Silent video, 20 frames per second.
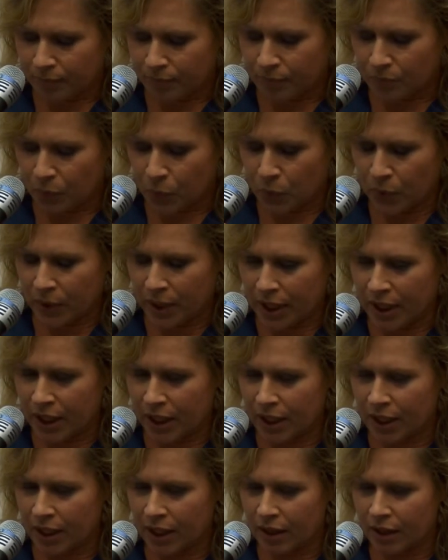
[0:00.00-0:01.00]

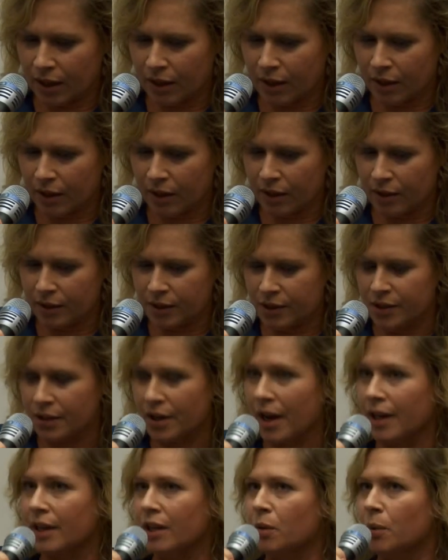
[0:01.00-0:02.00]
we
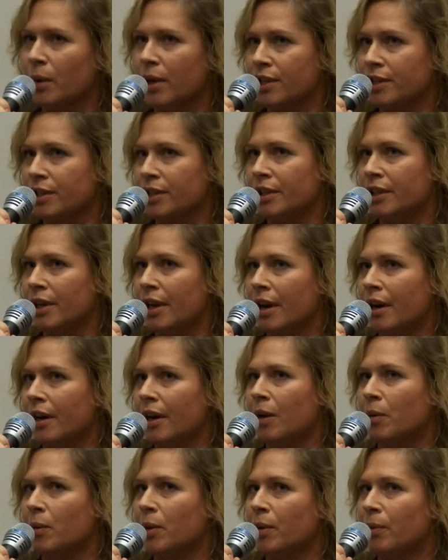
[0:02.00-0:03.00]
designed a questionnaire,
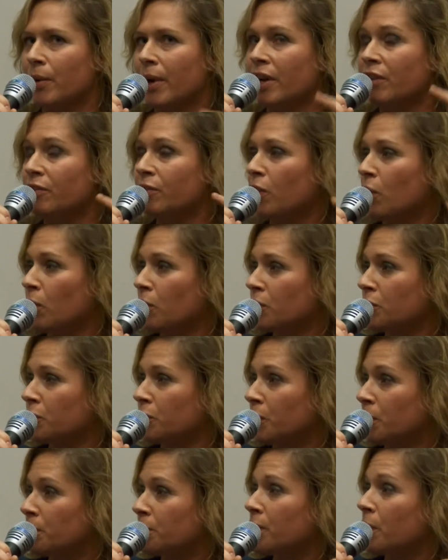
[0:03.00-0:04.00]
and we ran a focus
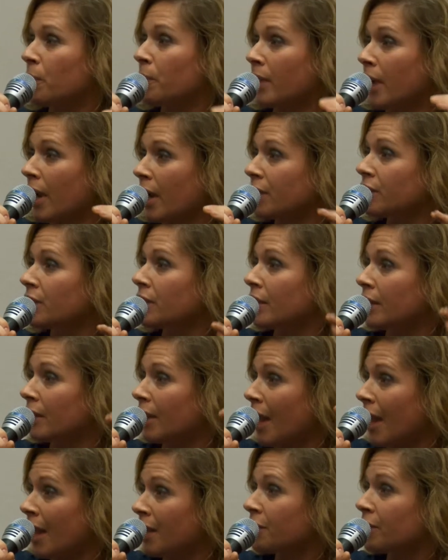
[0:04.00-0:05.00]
group, so we actually
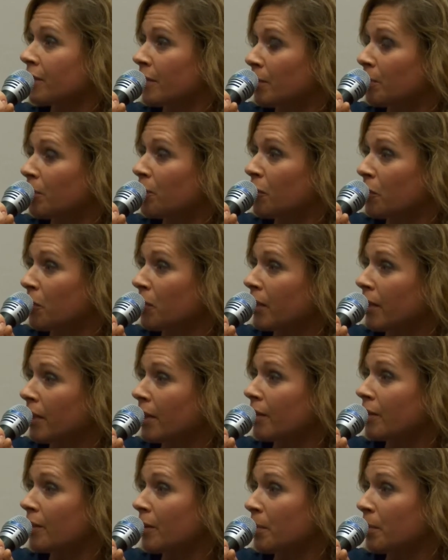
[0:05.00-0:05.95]
asked them for their